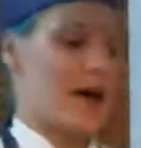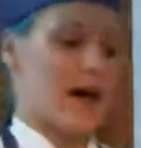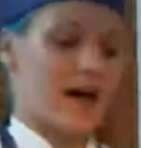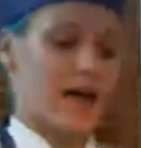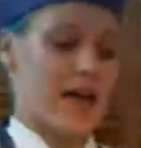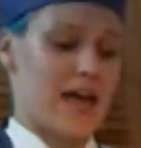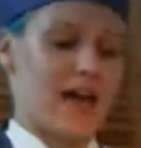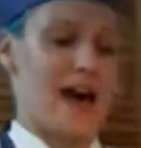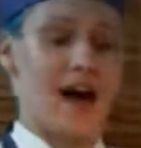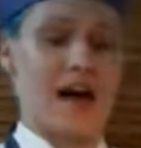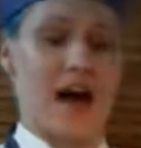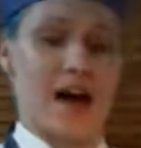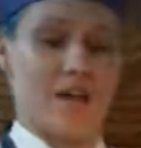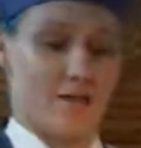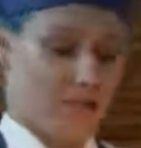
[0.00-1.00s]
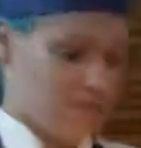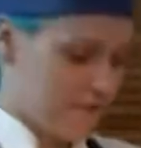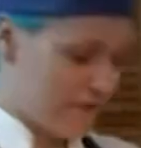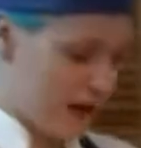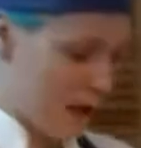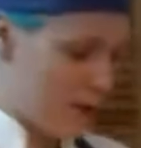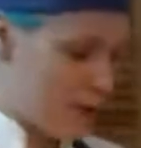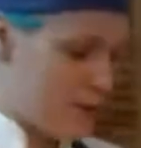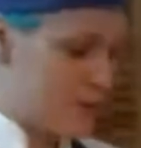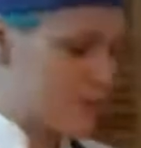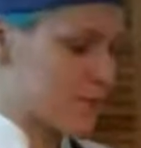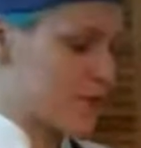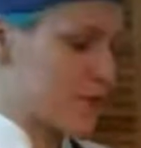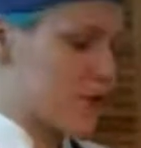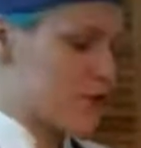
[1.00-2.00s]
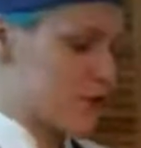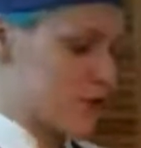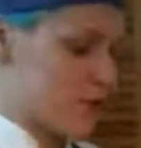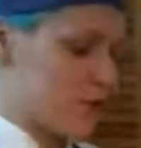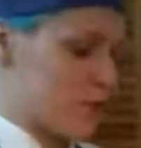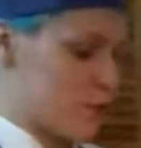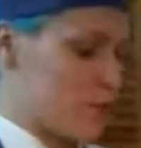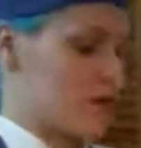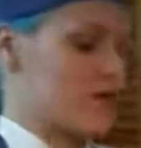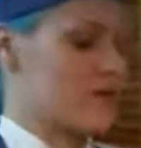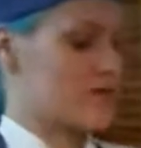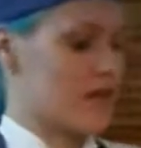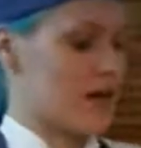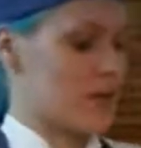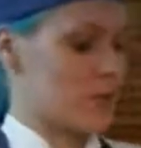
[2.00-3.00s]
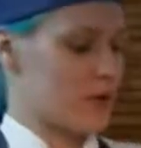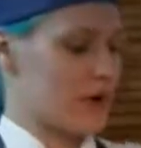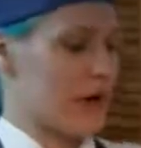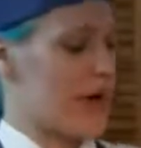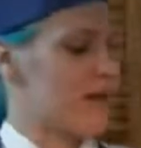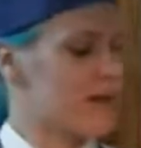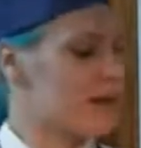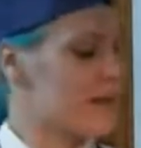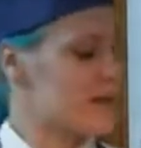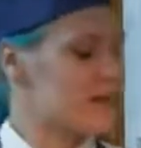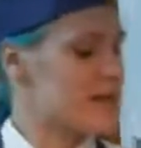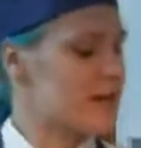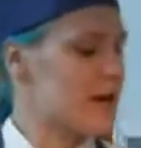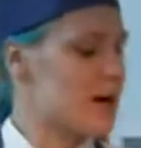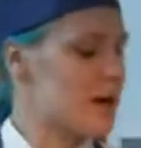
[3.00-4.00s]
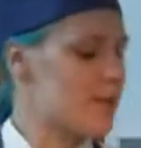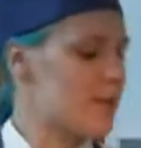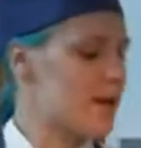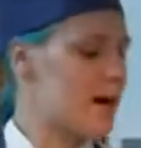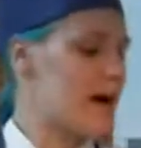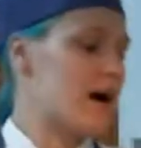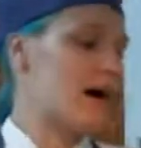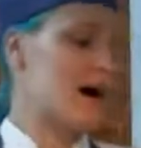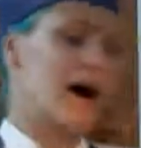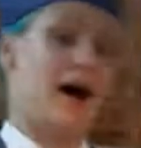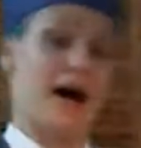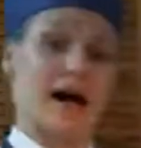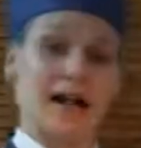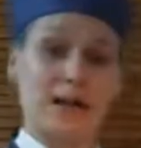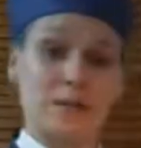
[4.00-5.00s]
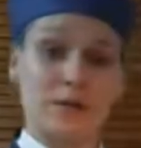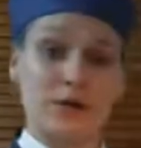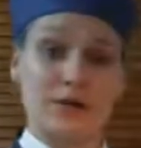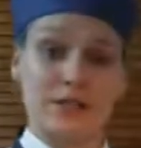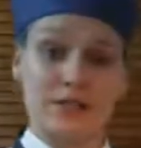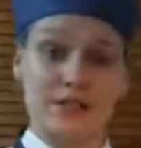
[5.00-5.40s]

Here I have flour. So we'll start with adding some almond.